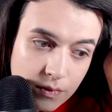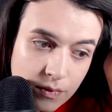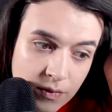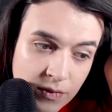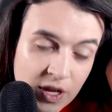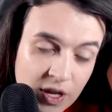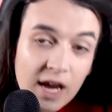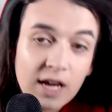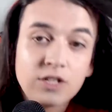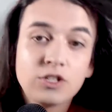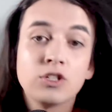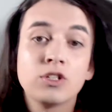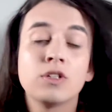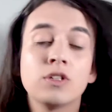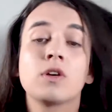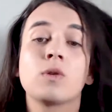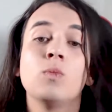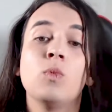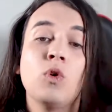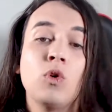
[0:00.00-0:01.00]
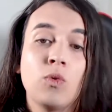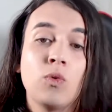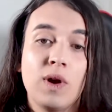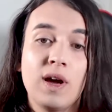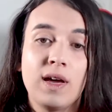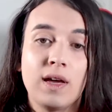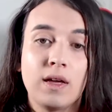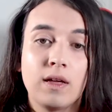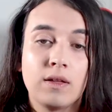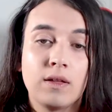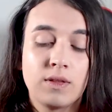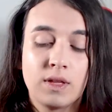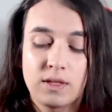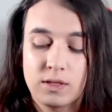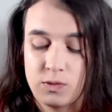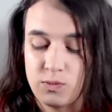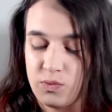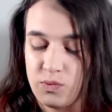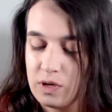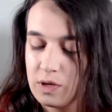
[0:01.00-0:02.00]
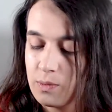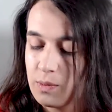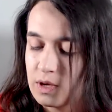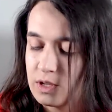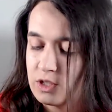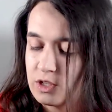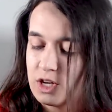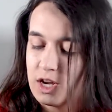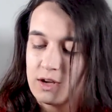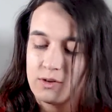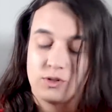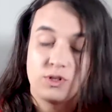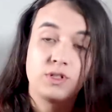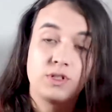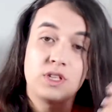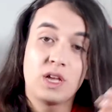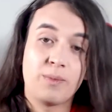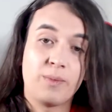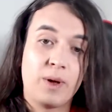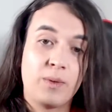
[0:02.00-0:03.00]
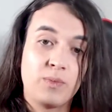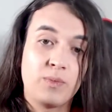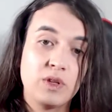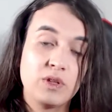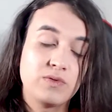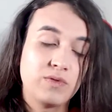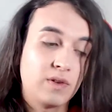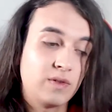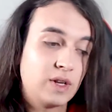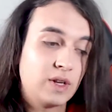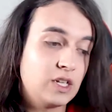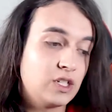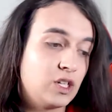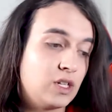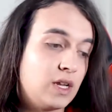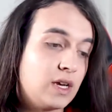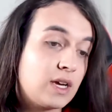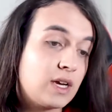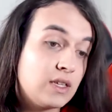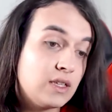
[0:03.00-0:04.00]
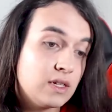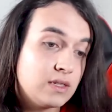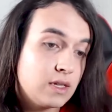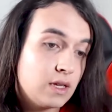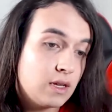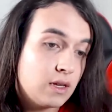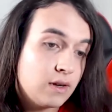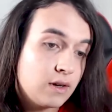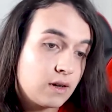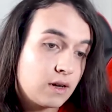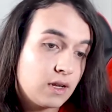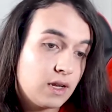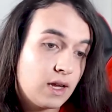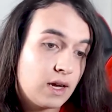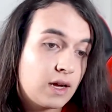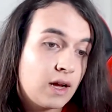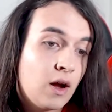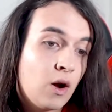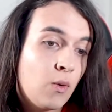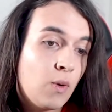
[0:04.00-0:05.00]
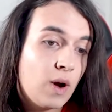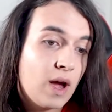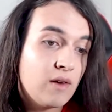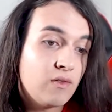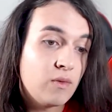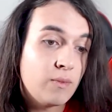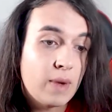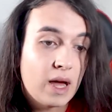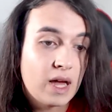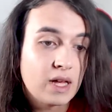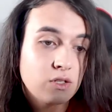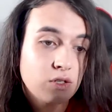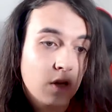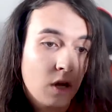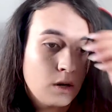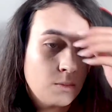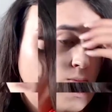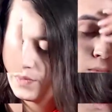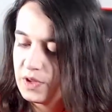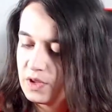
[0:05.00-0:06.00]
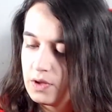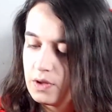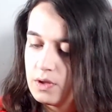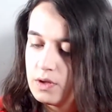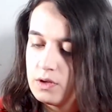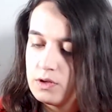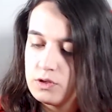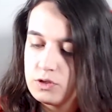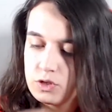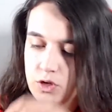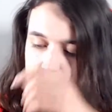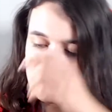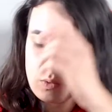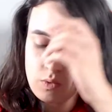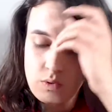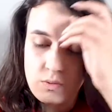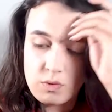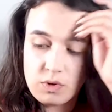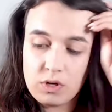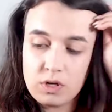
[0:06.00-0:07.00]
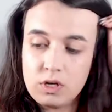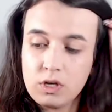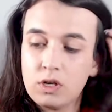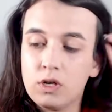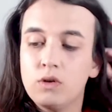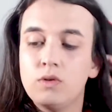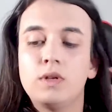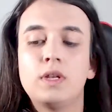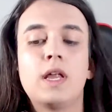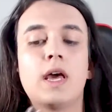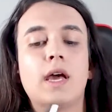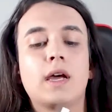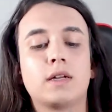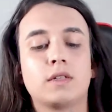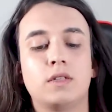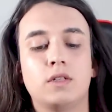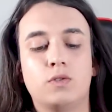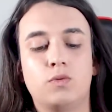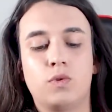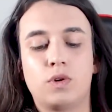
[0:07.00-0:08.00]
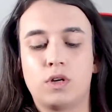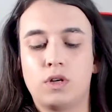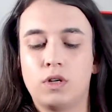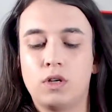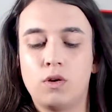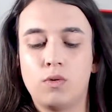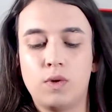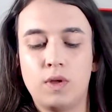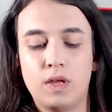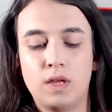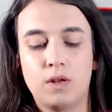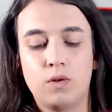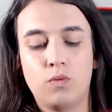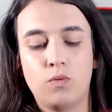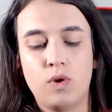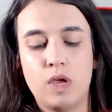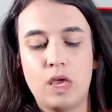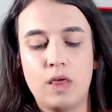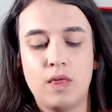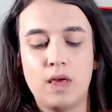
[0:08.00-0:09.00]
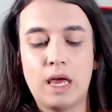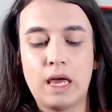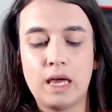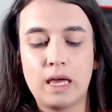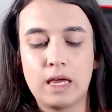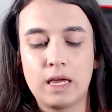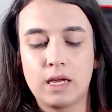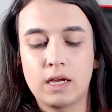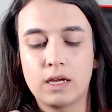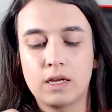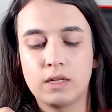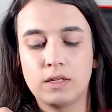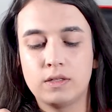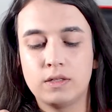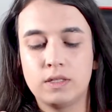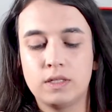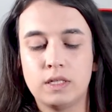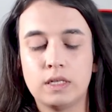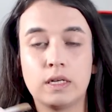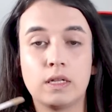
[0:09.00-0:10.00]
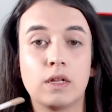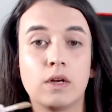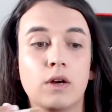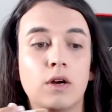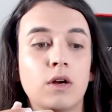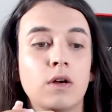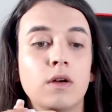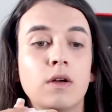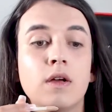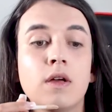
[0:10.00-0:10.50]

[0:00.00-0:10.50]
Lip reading: Yeah, I just look more white. That's pretty much how to sum up this foundation. Like, it doesn't look like, oh, I have a mask on me. So what we're gonna go next is we're gonna go in with a concealer.